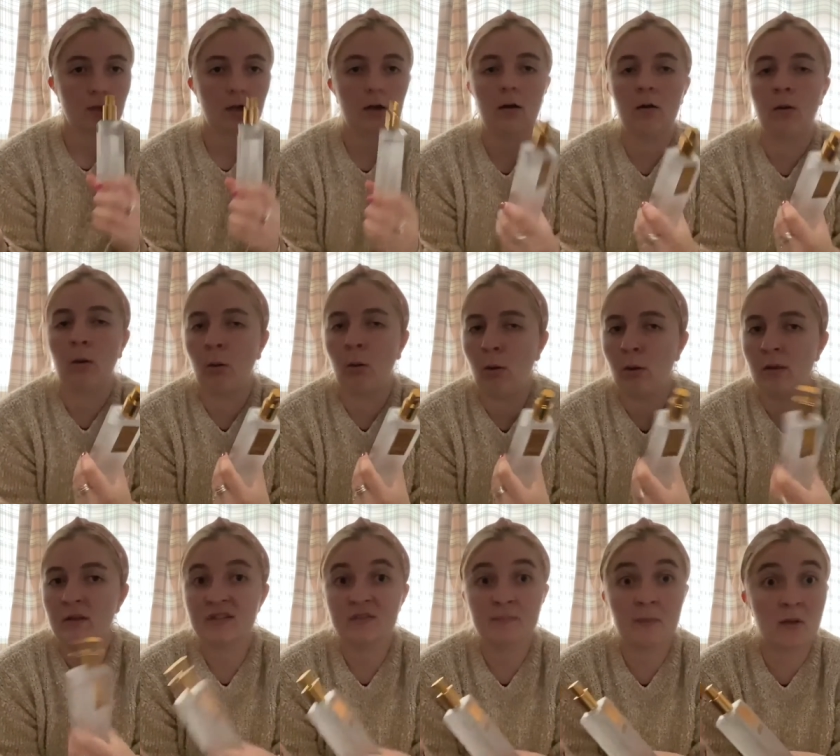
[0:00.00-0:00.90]
Oh,
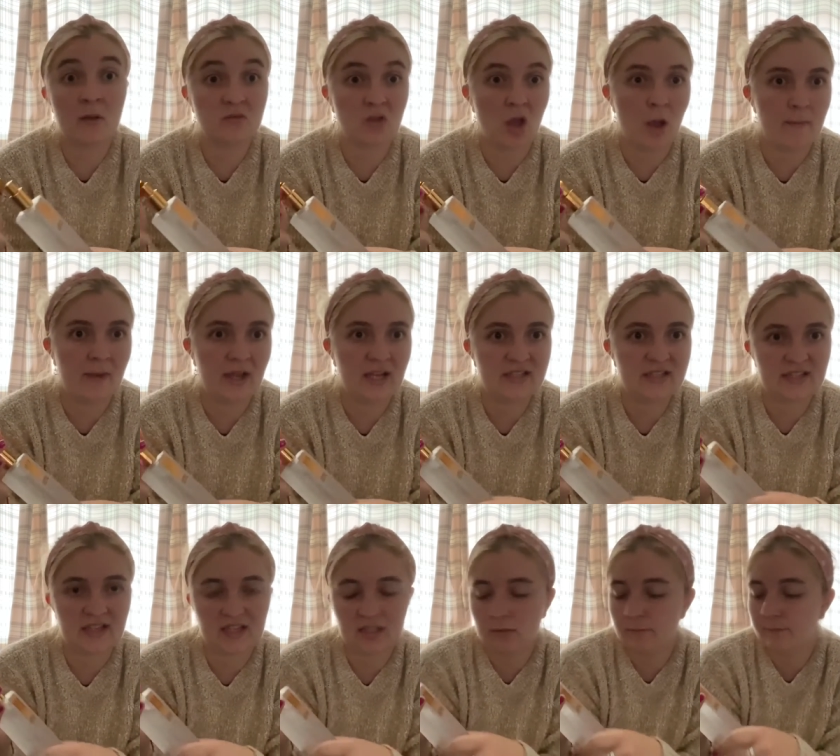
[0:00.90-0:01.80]
smells
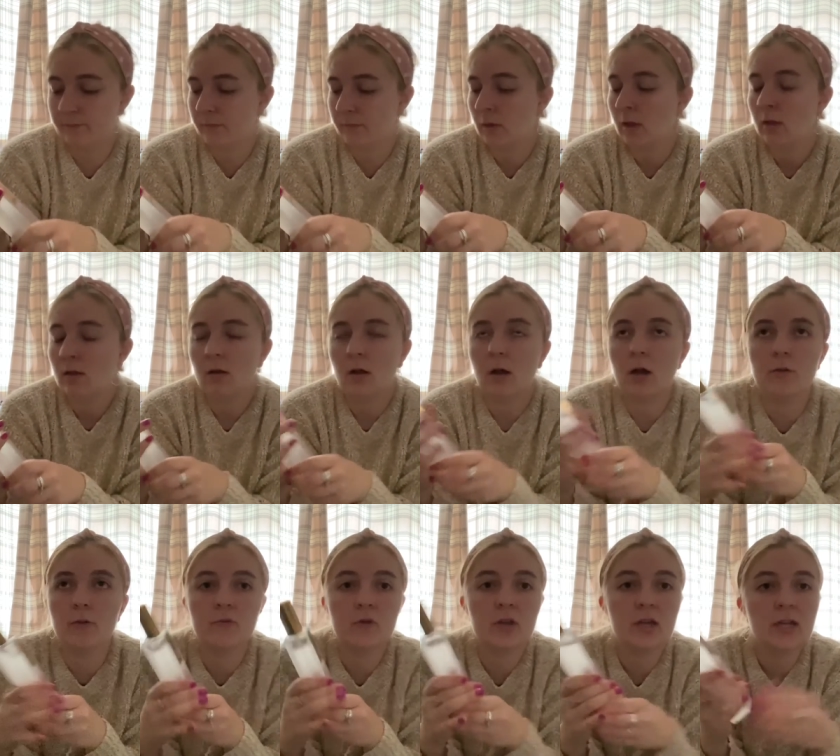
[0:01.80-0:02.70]
amazing. I
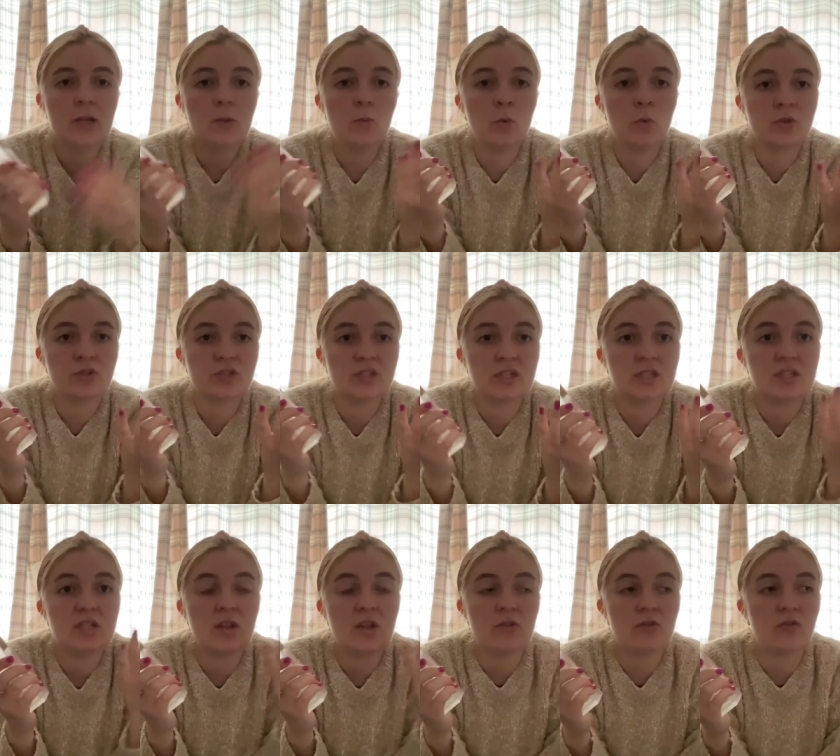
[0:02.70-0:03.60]
really
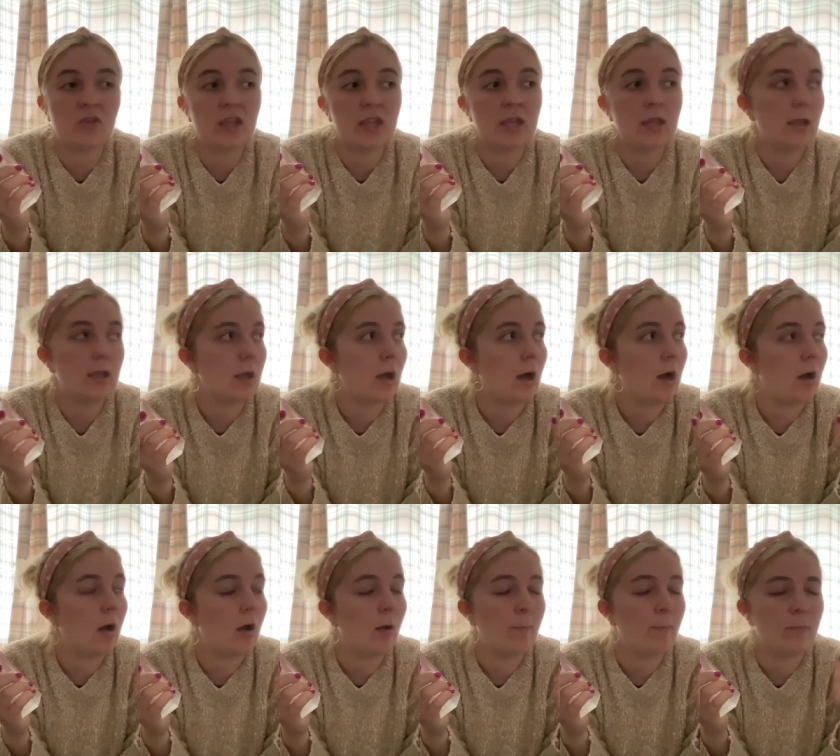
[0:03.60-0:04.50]
wanted the
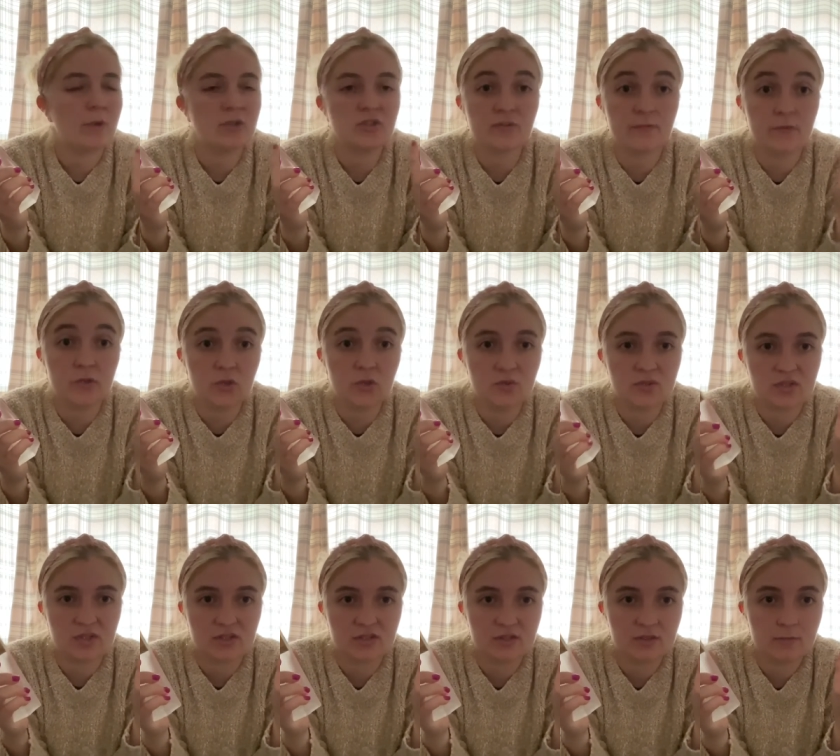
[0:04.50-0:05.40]
um,
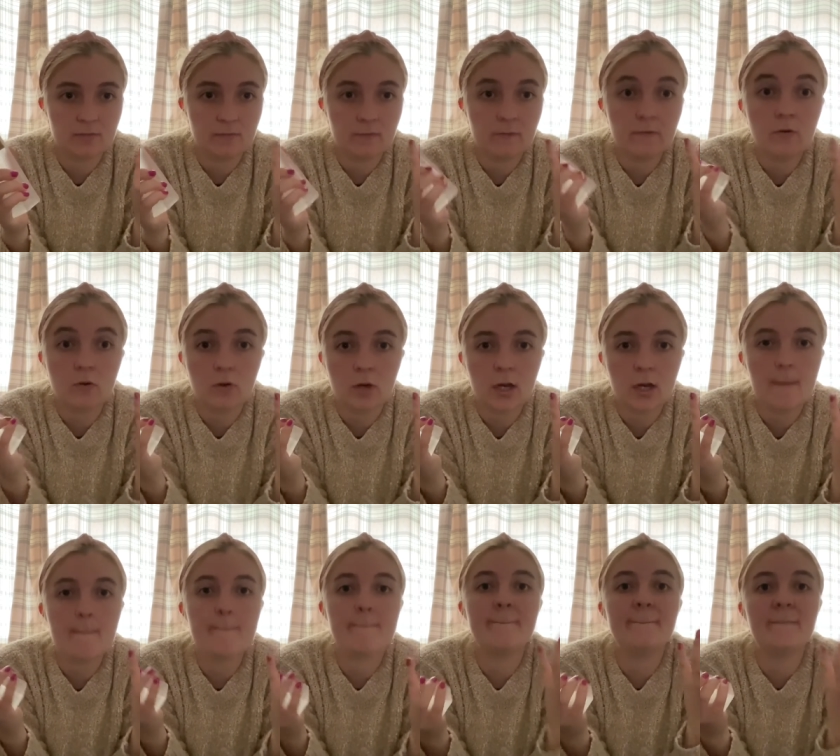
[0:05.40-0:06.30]
diffusers for it,
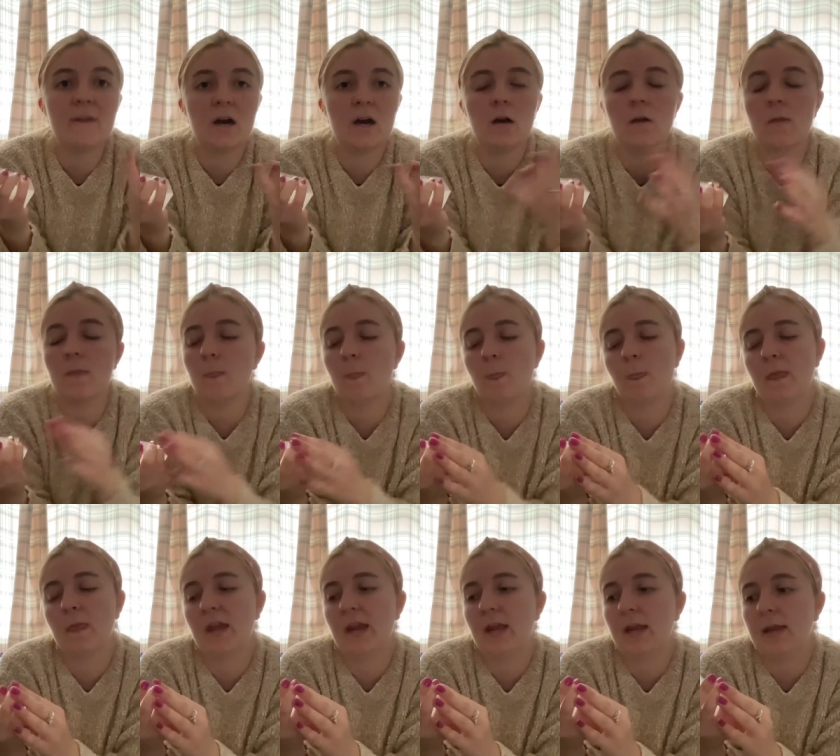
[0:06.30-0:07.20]
but
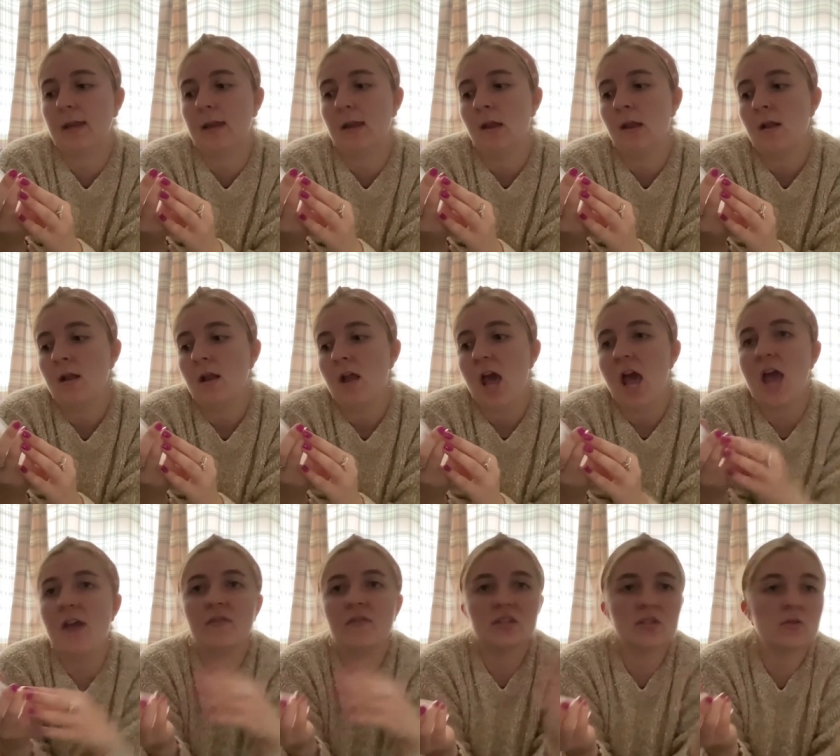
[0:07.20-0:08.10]
they,
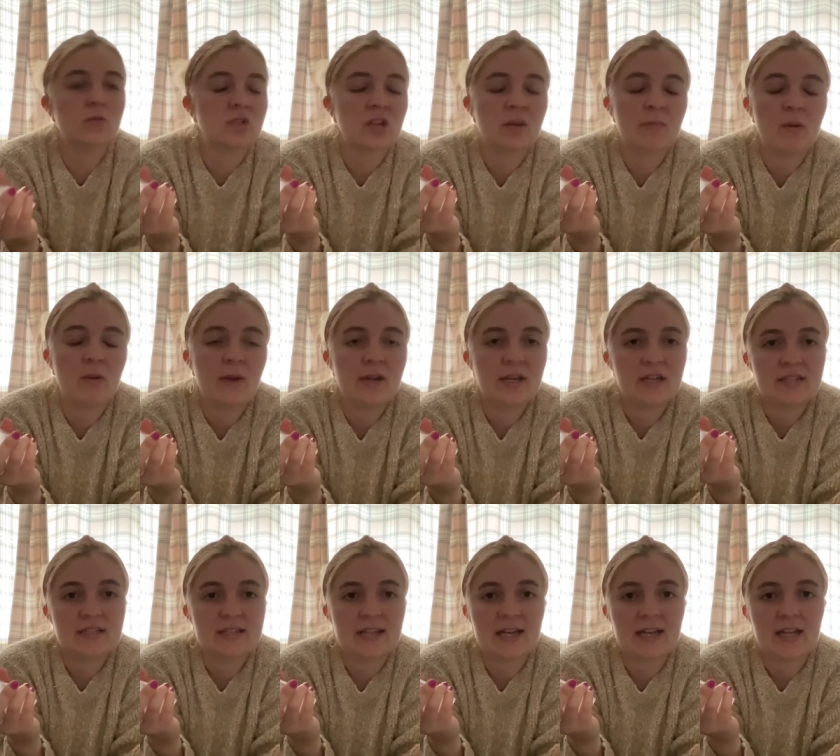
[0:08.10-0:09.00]
every single time I went in
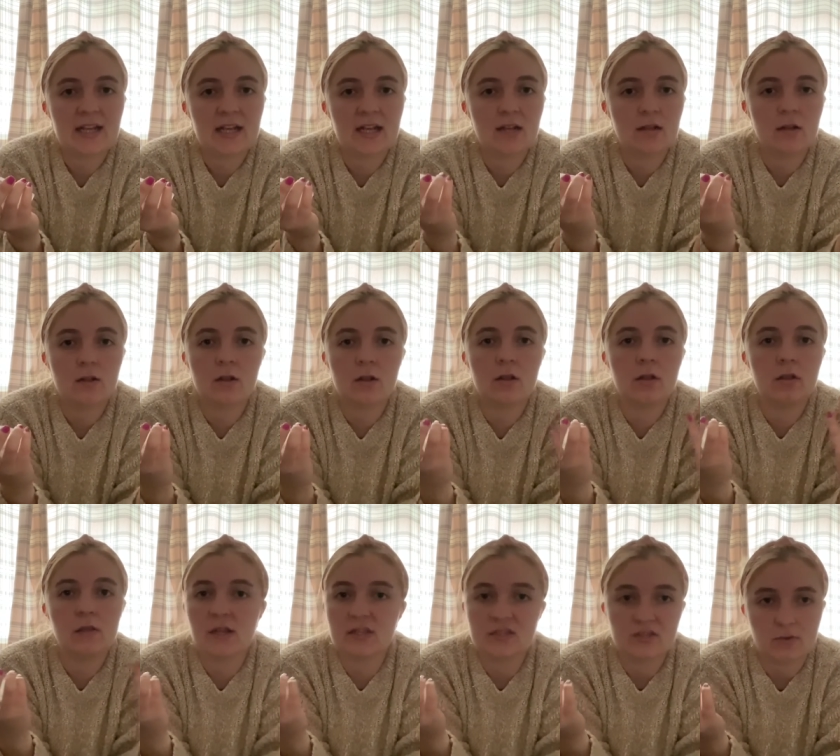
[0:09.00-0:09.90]
to get it,
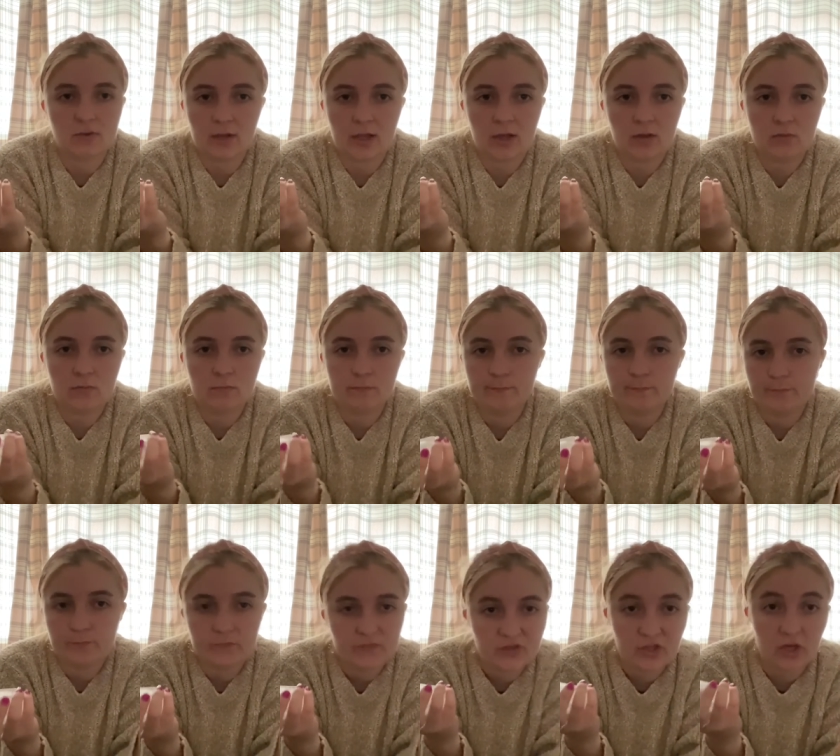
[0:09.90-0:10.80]
they'd sold out.
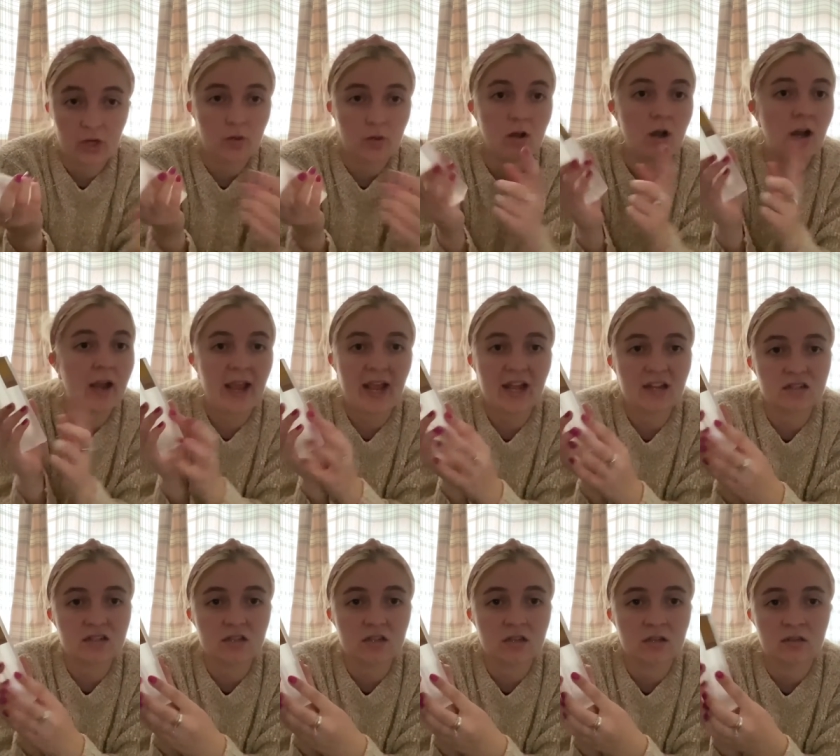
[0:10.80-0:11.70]
So I had
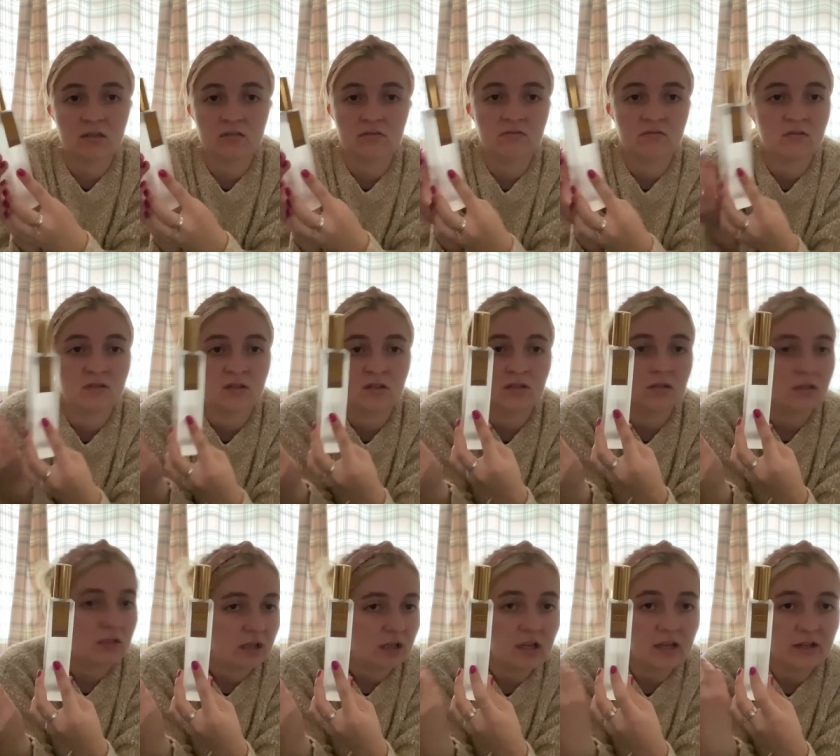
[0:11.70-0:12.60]
to
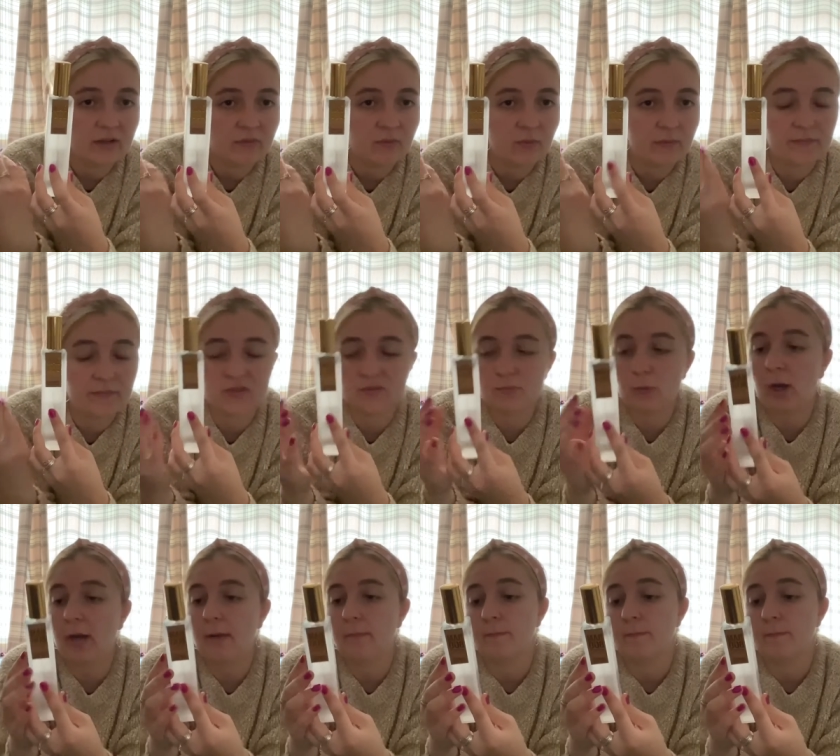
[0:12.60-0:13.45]
live with the spray.